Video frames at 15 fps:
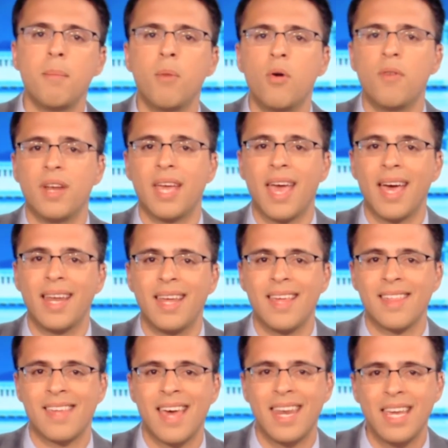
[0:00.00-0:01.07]
moving again
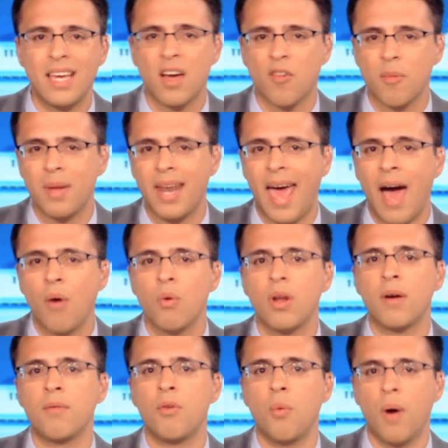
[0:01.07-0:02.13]
is getting government out
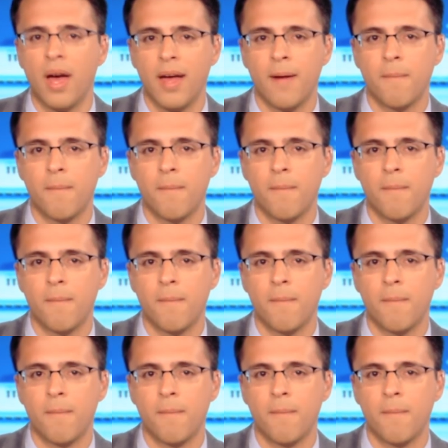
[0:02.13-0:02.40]
of the way.